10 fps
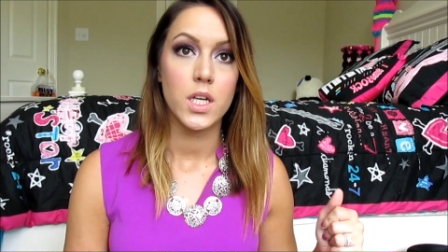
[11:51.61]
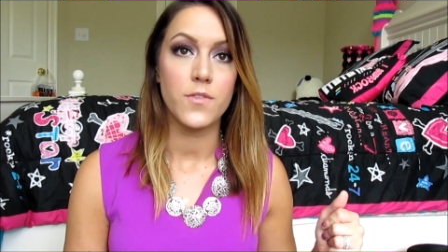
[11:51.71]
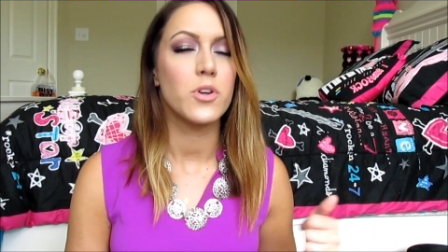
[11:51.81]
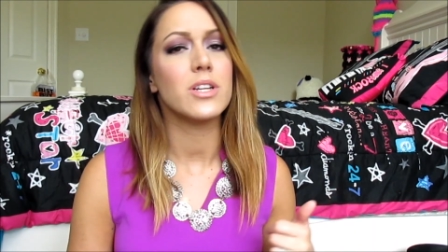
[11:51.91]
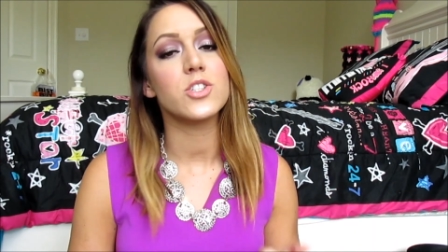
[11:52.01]

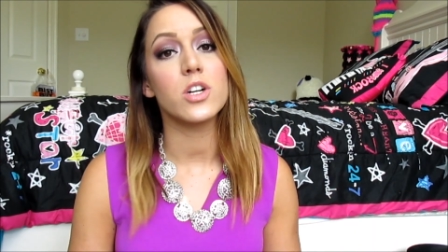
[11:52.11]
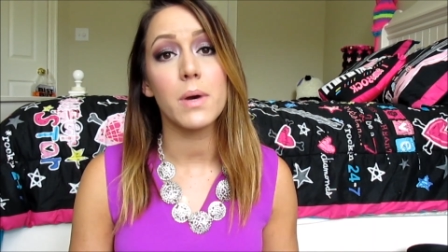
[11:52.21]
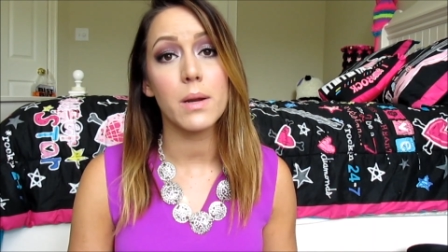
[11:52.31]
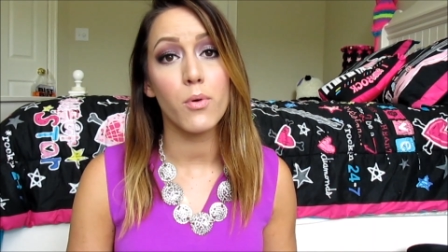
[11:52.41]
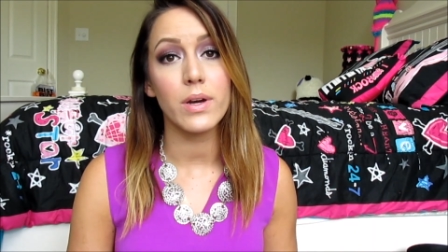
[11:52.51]
if you get a certain
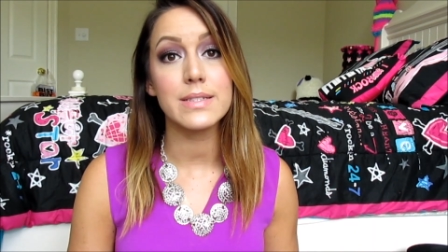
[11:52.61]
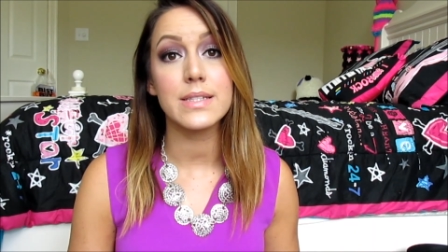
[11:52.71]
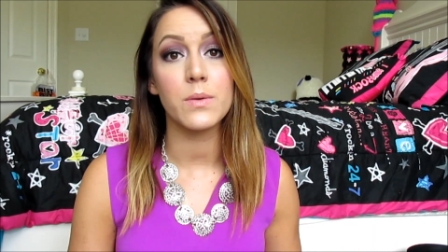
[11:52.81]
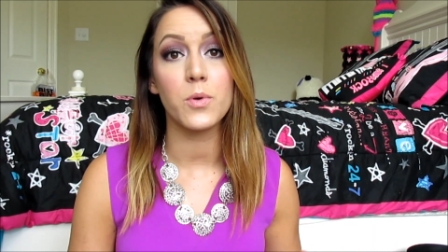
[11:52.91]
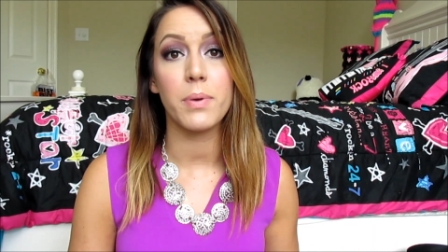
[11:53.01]
amount of points,
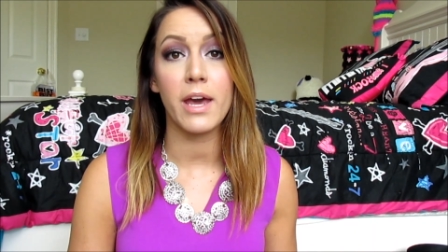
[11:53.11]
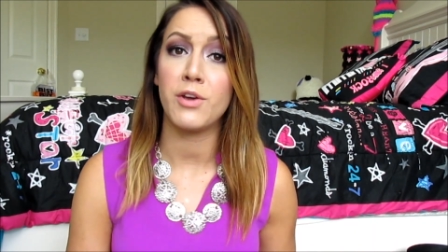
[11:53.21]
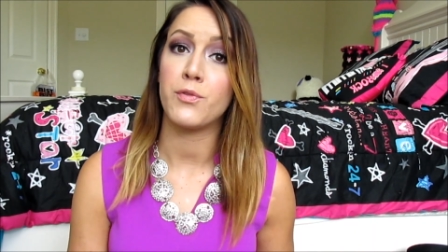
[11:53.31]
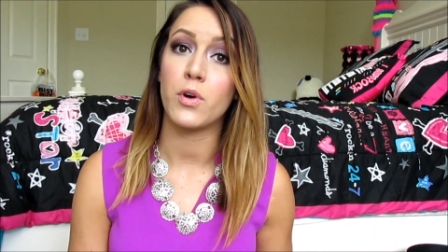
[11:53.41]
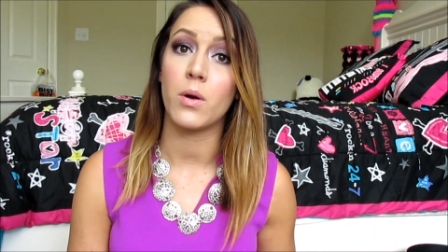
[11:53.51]
it will pay
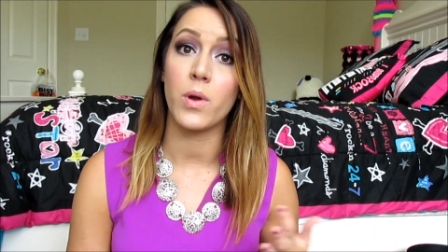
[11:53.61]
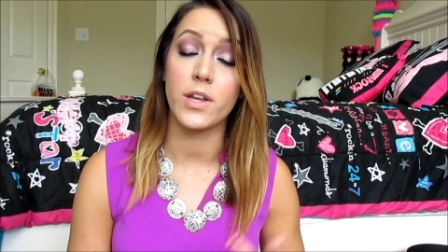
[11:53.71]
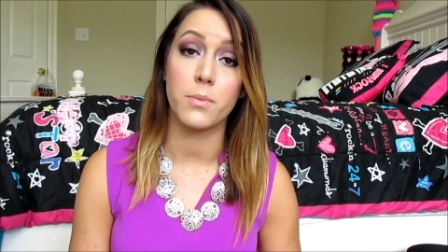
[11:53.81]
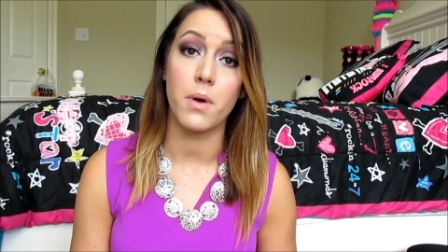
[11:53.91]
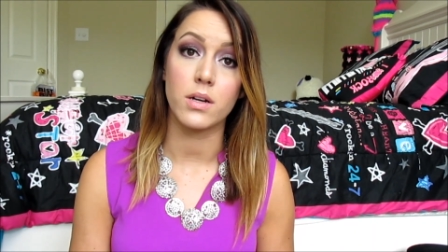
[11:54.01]
for one of
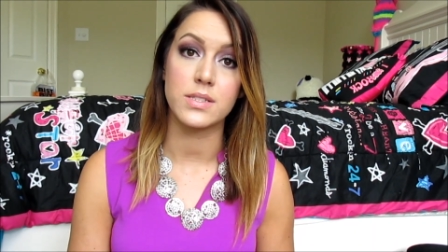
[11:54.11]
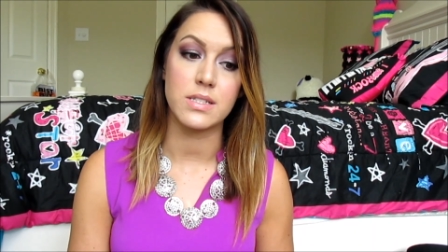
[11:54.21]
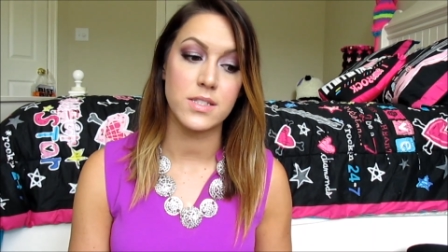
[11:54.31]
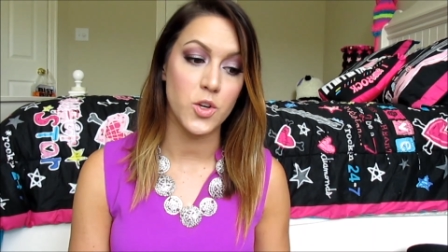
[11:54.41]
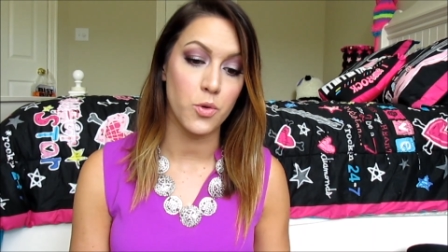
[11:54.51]
your
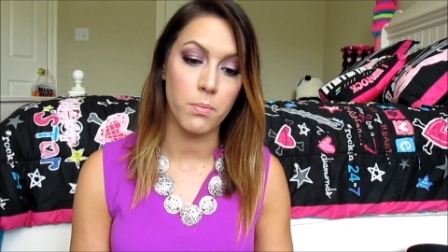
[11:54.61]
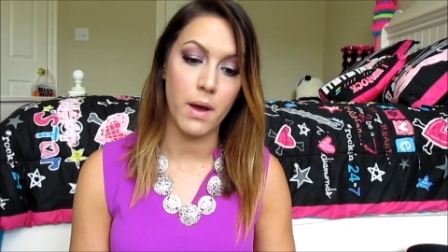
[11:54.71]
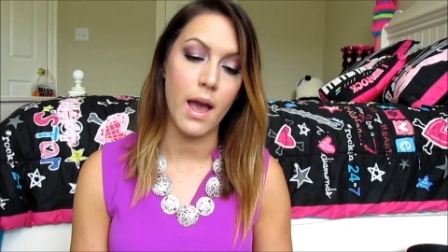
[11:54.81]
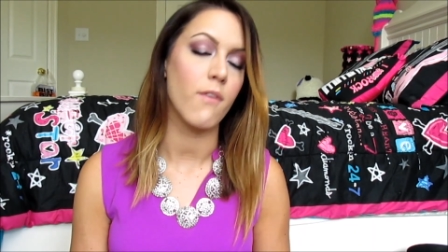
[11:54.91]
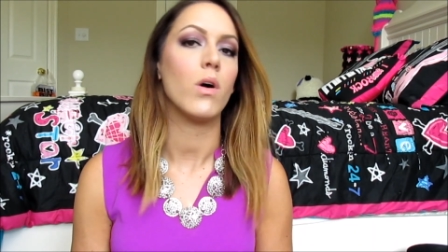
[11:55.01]
boxes, so you
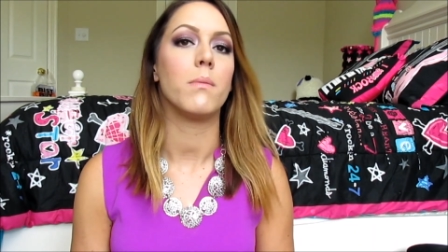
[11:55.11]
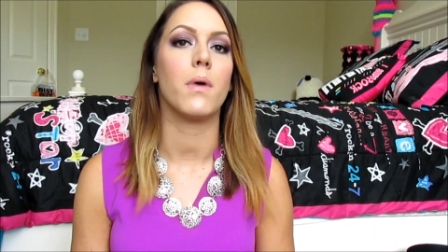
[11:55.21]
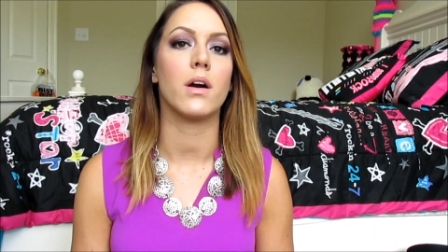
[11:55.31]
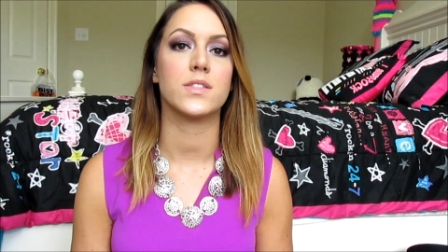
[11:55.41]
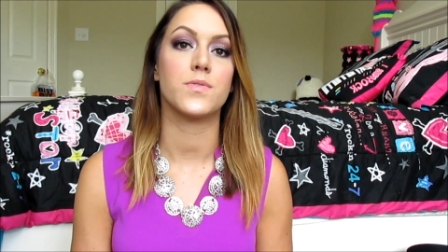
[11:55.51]
might have one
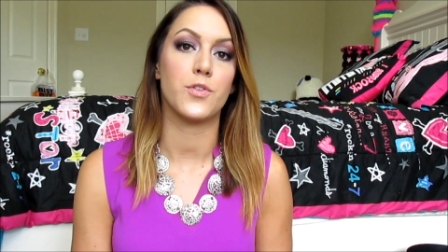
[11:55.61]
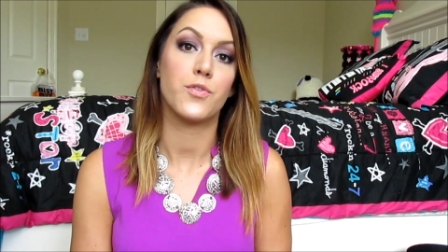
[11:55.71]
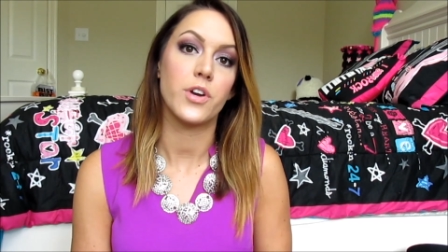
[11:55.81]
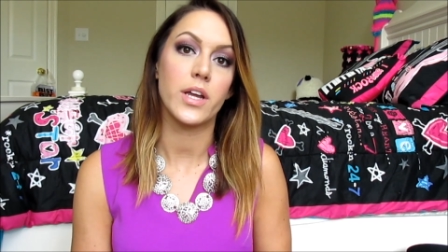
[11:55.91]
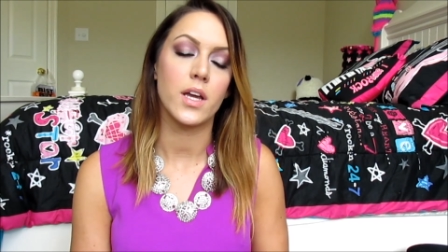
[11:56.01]
box for
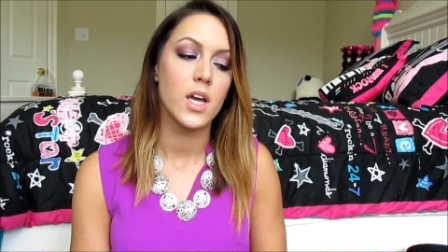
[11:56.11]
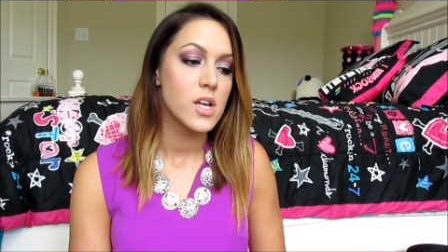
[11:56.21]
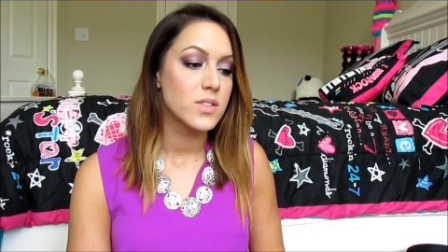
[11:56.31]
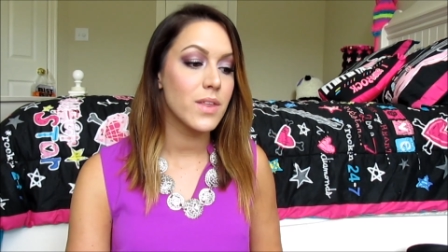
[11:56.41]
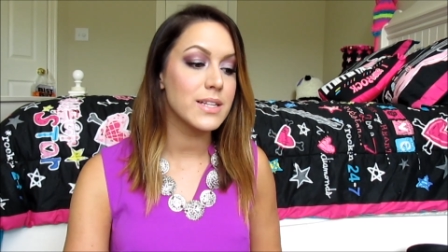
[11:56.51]
free.
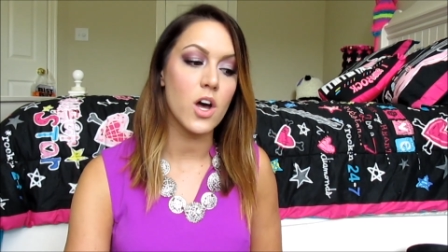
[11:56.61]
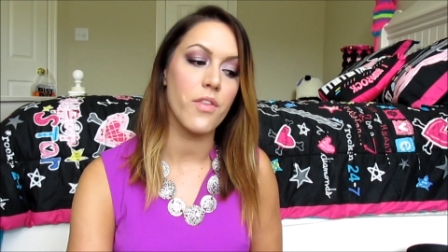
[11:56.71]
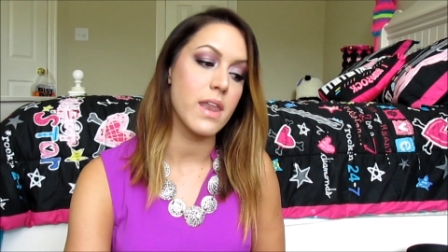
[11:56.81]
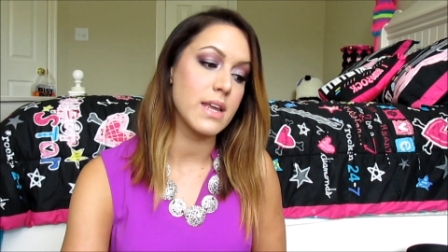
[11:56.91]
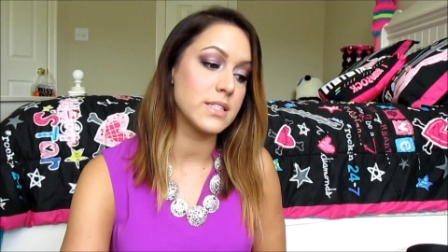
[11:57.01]
So that's all
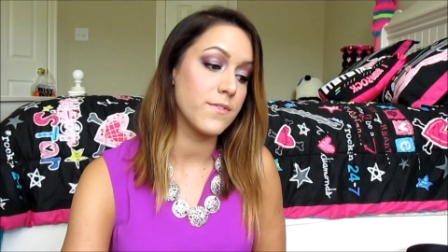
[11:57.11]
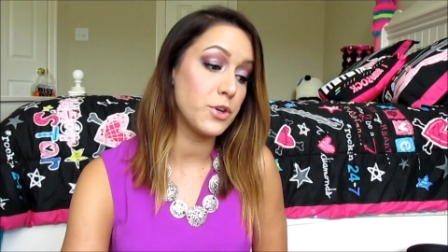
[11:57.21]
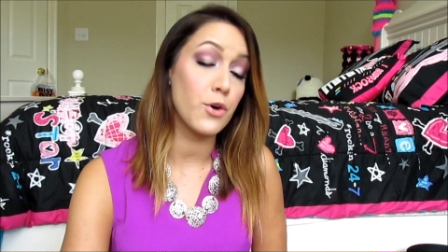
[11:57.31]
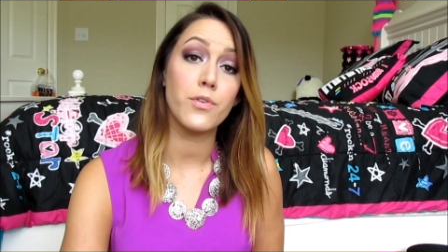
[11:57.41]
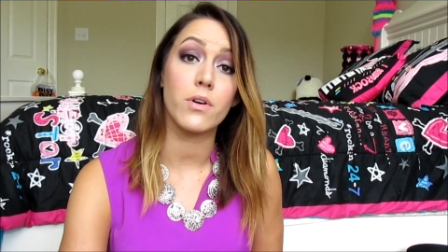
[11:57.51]
that is. If you
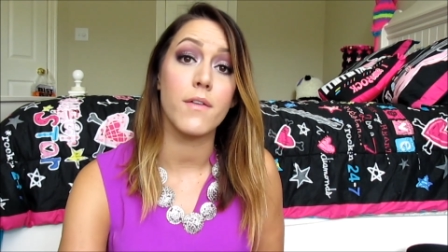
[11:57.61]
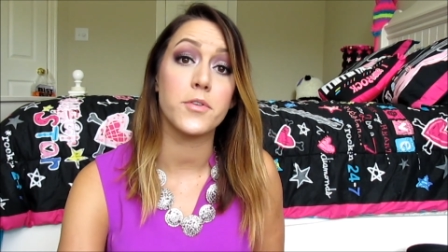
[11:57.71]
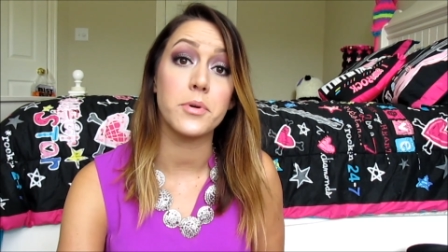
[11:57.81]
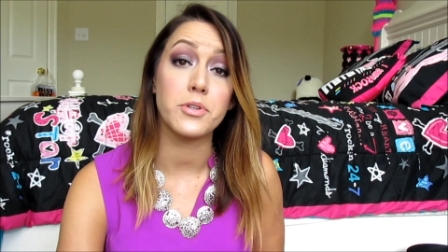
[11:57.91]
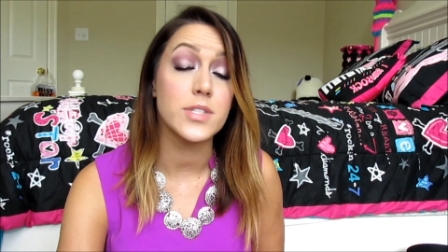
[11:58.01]
don't feel
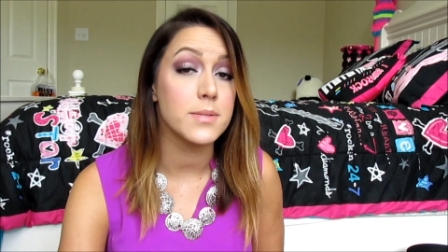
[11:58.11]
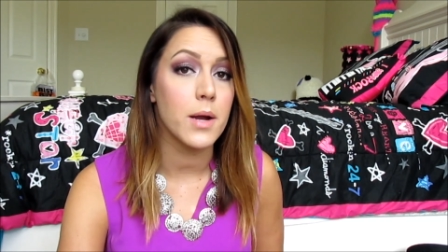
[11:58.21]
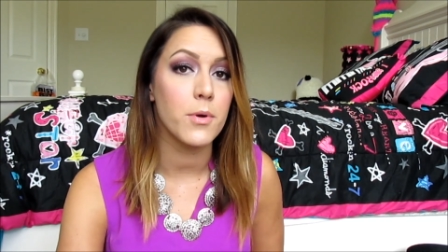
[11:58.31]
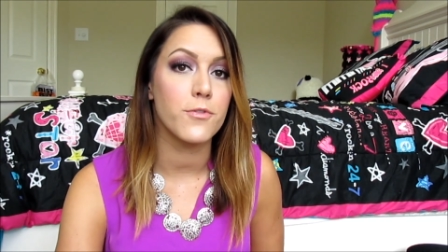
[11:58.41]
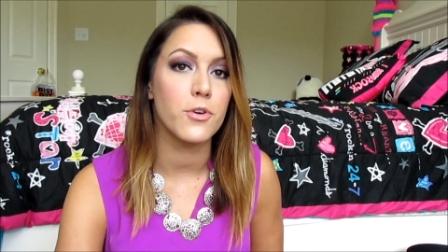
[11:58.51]
comfortable using my
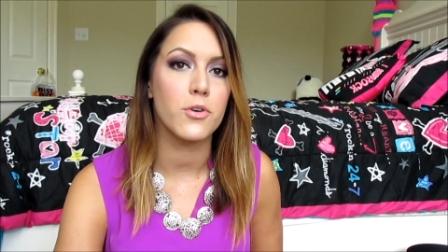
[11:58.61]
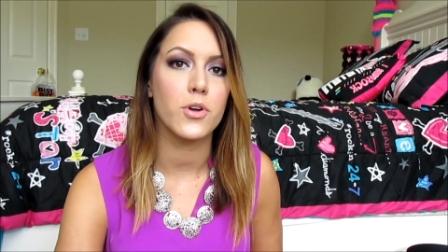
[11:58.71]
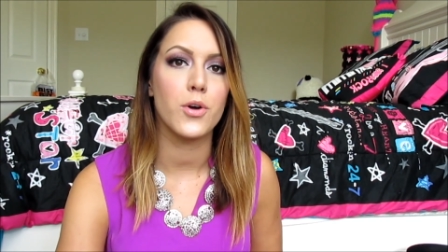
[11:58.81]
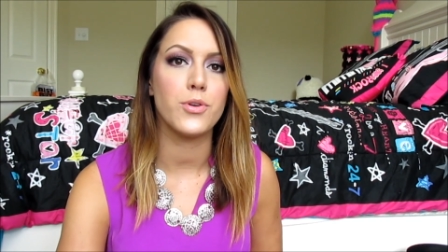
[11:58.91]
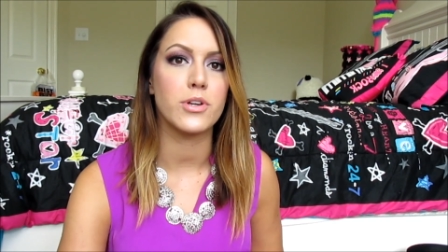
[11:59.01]
referral
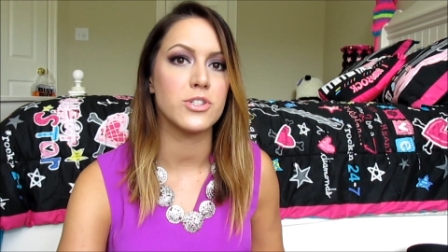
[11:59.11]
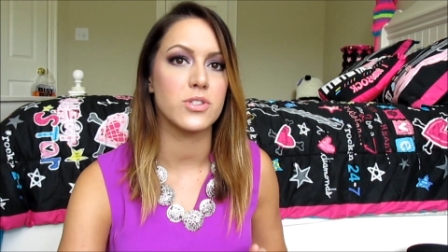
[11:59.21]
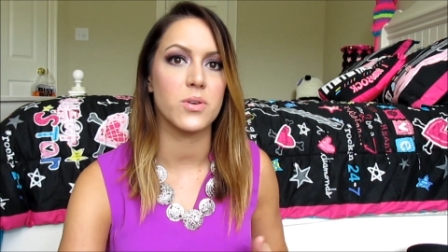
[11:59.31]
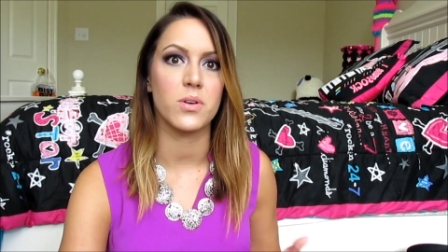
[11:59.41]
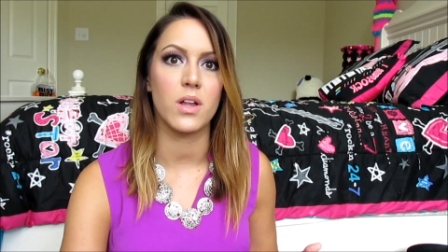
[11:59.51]
code, you can just
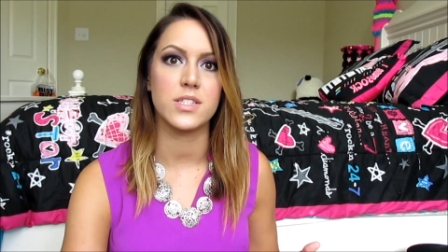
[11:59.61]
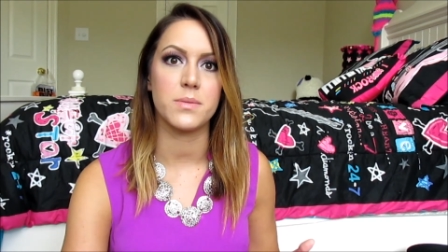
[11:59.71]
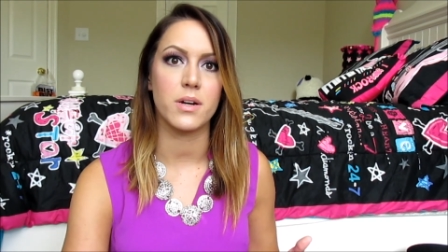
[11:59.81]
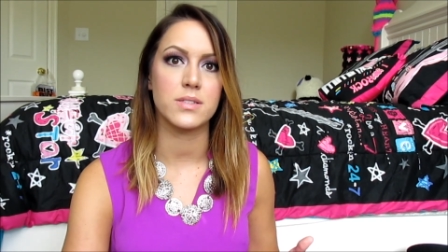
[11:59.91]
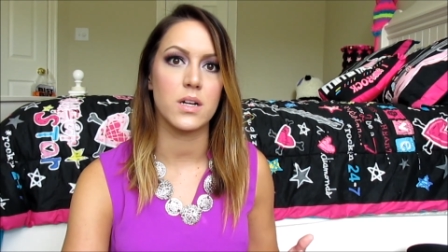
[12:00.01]
go to
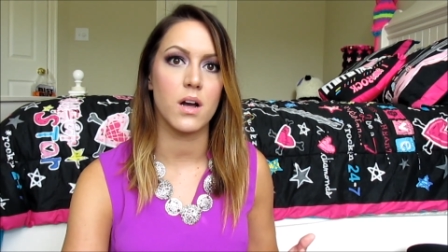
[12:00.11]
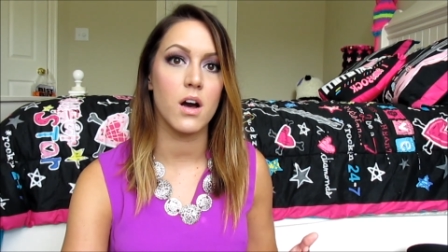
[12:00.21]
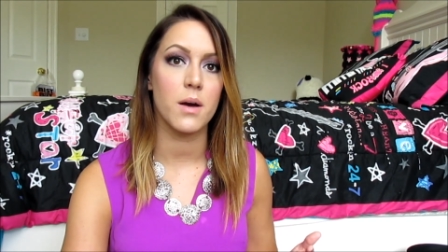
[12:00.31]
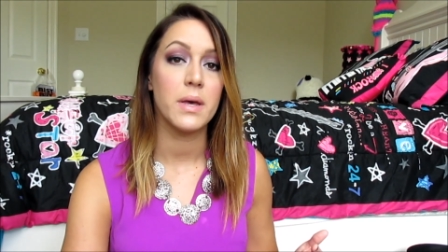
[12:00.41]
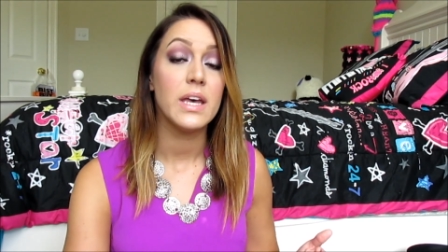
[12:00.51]

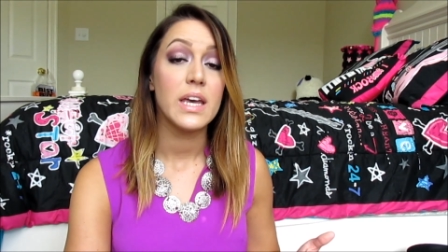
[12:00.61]
glossybox.com.